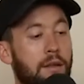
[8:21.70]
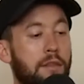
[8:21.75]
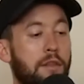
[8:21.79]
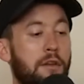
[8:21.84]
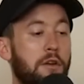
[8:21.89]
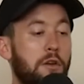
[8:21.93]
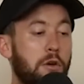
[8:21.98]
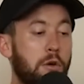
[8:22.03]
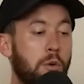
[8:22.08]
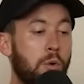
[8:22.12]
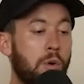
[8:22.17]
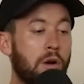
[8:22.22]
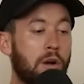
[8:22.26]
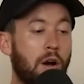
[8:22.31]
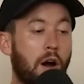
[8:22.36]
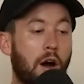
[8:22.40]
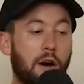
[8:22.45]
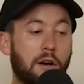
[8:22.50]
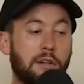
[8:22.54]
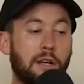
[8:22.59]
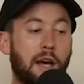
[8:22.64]
The new
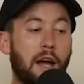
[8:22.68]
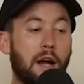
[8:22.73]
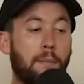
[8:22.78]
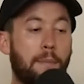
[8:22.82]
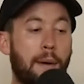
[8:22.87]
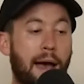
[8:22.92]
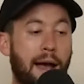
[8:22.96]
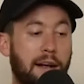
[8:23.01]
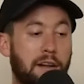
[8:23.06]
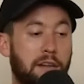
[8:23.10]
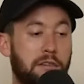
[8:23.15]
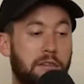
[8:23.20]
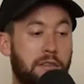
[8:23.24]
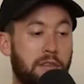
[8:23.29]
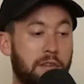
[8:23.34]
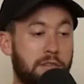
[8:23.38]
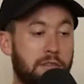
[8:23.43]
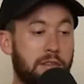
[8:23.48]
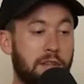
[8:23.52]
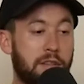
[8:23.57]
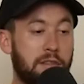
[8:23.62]
car tire package
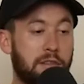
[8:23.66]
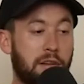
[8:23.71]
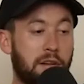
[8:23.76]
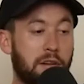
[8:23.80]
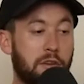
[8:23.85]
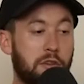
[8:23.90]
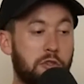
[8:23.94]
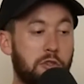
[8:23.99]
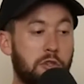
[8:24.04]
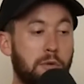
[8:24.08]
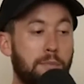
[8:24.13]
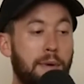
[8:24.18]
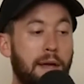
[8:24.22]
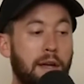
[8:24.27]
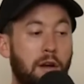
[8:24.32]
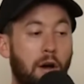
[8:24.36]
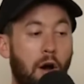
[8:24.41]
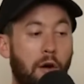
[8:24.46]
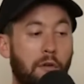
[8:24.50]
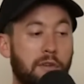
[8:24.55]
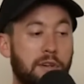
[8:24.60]
this season should
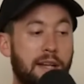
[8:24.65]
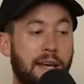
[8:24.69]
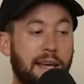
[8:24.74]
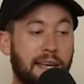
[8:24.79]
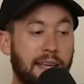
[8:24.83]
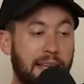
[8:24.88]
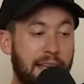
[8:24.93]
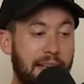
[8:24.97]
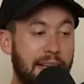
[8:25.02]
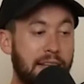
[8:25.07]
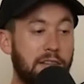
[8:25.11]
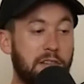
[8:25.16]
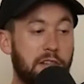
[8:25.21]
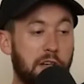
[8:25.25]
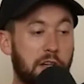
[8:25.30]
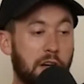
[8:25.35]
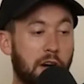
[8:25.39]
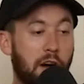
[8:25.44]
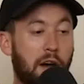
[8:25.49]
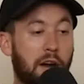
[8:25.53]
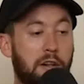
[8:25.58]
make overtaking
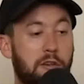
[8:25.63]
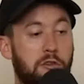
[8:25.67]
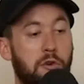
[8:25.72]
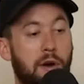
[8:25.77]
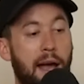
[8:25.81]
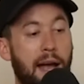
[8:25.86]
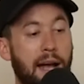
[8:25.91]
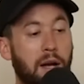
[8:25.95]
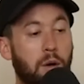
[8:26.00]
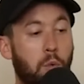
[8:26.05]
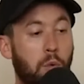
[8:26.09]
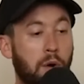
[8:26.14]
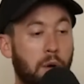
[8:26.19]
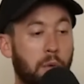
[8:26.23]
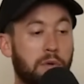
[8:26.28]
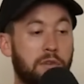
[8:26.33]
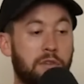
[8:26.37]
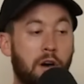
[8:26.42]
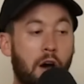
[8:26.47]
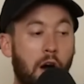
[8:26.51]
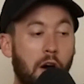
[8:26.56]
easier on a track where it
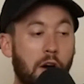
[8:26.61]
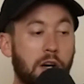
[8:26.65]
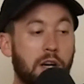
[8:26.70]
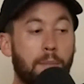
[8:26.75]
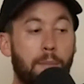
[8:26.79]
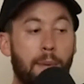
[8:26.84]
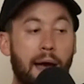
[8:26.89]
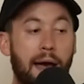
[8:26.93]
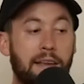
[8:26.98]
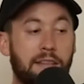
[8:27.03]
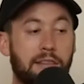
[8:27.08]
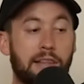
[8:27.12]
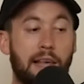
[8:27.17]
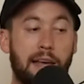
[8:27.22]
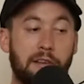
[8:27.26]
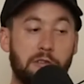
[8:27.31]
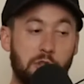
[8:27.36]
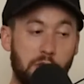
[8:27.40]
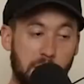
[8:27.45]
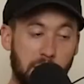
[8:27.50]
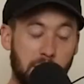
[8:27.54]
was hard to pass
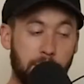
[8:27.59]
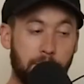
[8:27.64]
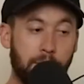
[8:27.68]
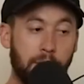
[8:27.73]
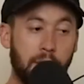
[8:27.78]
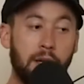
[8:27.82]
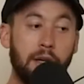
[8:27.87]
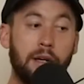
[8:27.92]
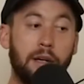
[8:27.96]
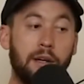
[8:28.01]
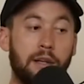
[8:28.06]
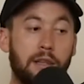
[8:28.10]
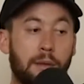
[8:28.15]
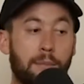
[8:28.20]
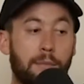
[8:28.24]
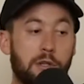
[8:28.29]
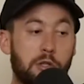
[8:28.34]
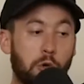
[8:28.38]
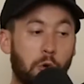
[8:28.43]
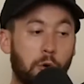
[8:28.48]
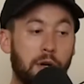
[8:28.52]
last year. The
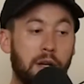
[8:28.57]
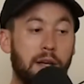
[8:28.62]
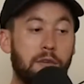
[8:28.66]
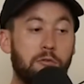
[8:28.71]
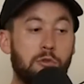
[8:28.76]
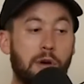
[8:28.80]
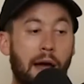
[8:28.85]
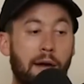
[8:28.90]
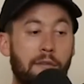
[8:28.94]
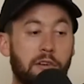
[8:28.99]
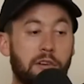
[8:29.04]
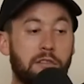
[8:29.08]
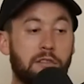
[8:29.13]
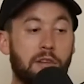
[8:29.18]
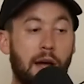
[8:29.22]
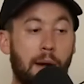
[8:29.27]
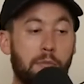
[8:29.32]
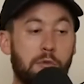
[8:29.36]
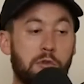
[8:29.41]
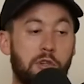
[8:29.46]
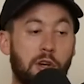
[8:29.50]
majority of drivers
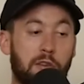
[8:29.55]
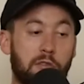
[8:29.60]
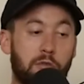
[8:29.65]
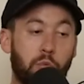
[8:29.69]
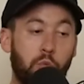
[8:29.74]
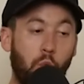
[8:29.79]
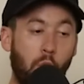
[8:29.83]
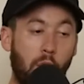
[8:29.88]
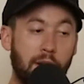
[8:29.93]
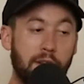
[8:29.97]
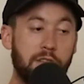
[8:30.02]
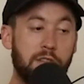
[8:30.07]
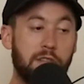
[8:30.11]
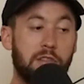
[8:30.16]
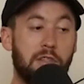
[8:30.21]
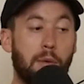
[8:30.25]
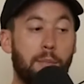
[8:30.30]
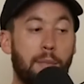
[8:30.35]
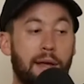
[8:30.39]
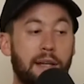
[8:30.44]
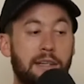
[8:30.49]
stopped just once
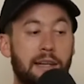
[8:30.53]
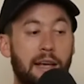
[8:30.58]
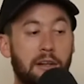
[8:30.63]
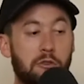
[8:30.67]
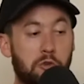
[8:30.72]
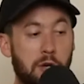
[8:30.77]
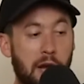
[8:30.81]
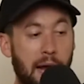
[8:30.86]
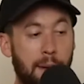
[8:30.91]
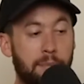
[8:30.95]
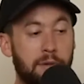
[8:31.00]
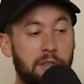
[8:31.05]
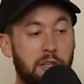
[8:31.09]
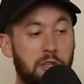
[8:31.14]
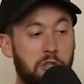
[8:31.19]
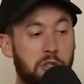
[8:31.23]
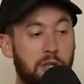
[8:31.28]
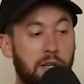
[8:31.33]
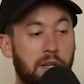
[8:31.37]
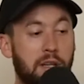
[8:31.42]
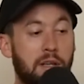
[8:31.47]
to maintain track
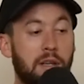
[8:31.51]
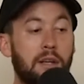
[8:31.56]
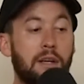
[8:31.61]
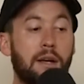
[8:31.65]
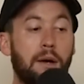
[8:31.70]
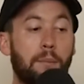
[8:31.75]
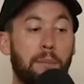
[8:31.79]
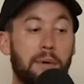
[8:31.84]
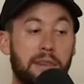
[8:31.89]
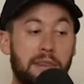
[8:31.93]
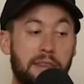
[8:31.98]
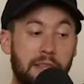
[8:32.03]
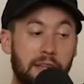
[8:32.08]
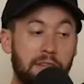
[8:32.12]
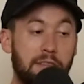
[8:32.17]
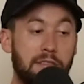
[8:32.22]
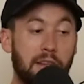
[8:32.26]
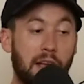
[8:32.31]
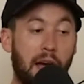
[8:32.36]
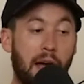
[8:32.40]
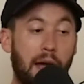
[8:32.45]
position, but
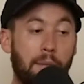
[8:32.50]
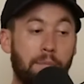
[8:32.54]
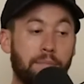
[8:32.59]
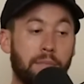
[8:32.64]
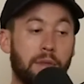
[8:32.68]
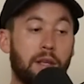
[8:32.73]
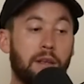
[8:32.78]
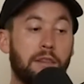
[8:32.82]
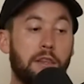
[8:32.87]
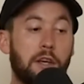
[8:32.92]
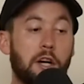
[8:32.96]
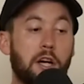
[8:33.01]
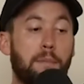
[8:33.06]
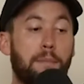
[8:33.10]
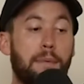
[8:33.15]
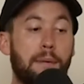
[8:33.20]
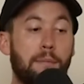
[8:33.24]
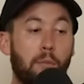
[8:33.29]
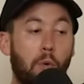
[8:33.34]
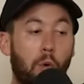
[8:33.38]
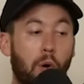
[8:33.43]
this time there could
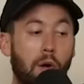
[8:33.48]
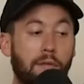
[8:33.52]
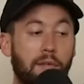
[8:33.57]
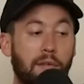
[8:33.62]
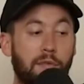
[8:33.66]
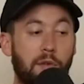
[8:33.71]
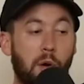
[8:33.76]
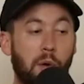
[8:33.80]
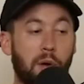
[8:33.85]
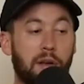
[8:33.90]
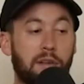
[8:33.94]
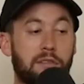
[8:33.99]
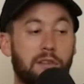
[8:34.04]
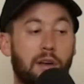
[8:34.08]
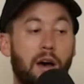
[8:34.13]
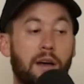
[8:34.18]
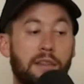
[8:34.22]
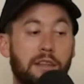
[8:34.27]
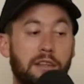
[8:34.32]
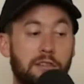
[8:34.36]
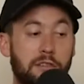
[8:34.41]
be more of a focus
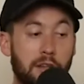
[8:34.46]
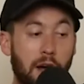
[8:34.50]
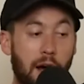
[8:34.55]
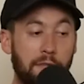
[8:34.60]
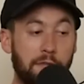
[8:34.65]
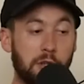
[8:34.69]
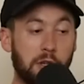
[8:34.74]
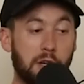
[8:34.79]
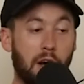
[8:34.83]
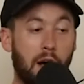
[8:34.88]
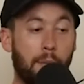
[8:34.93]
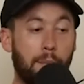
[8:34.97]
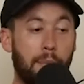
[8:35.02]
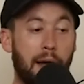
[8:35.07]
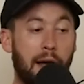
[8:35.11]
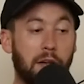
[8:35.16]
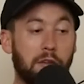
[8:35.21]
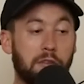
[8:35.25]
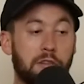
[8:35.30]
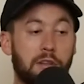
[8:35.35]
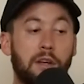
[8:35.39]
on the softer
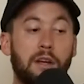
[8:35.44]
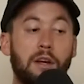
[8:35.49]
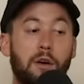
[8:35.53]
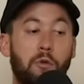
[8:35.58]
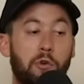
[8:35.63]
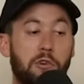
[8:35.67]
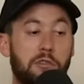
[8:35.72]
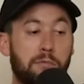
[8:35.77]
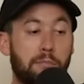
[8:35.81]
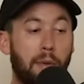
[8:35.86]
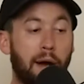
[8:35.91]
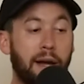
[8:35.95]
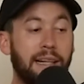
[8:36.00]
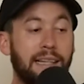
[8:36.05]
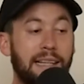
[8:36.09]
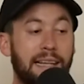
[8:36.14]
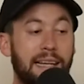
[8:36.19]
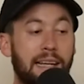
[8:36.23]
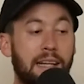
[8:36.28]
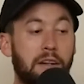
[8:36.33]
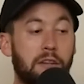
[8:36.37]
compounds, which might
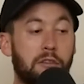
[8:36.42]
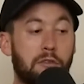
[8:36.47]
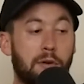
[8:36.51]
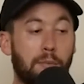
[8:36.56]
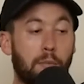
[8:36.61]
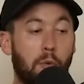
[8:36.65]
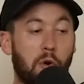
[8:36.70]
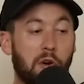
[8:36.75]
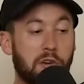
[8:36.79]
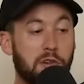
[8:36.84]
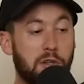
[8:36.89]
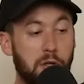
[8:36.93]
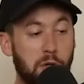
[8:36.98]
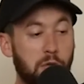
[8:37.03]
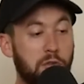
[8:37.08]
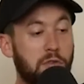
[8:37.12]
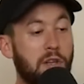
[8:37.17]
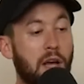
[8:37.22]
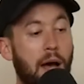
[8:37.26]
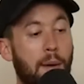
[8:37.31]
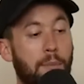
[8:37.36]
lead to more
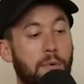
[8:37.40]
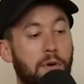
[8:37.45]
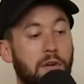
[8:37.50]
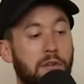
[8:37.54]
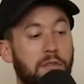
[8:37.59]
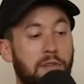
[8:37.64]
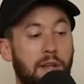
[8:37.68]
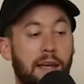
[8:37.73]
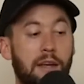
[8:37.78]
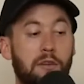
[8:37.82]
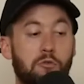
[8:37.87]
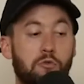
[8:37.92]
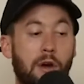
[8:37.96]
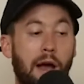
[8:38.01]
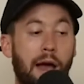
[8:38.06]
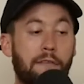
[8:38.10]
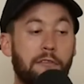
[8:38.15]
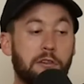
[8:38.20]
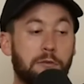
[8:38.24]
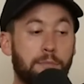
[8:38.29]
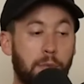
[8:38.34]
two-stoppers and
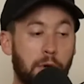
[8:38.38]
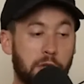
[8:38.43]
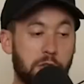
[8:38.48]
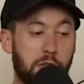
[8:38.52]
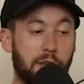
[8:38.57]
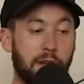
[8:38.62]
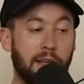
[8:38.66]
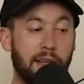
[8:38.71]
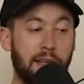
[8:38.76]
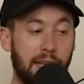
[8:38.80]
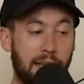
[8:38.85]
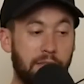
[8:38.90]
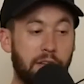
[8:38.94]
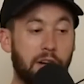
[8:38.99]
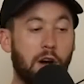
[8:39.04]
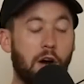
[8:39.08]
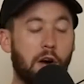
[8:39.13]
drivers pushing even